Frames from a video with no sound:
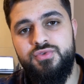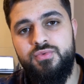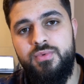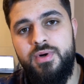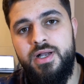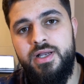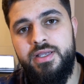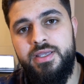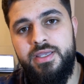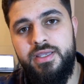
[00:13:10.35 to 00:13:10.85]

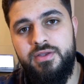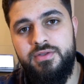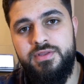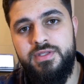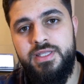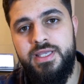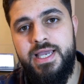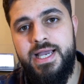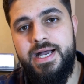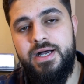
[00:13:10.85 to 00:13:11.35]
working on
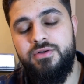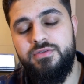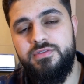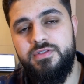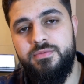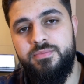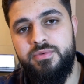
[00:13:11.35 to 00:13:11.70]
the outer